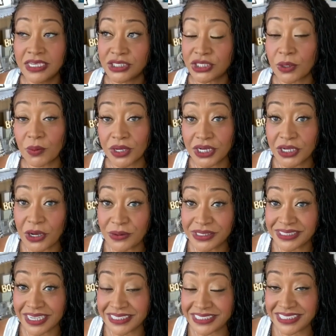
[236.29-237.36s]
So we're going to go
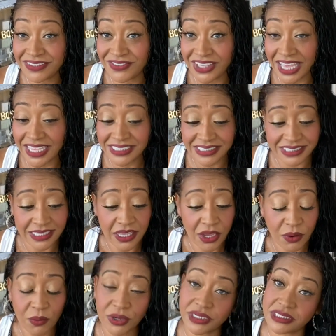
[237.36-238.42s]
inside CVS.
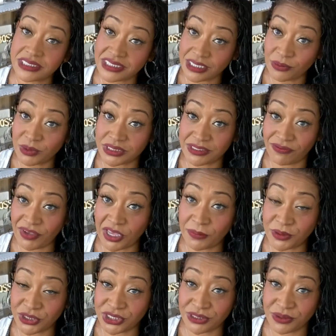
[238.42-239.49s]
We're going to see what's
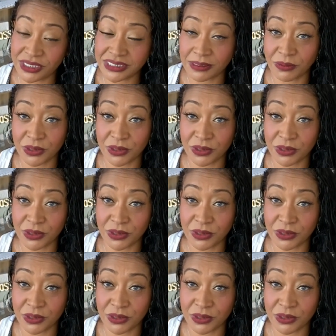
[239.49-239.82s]
available to us.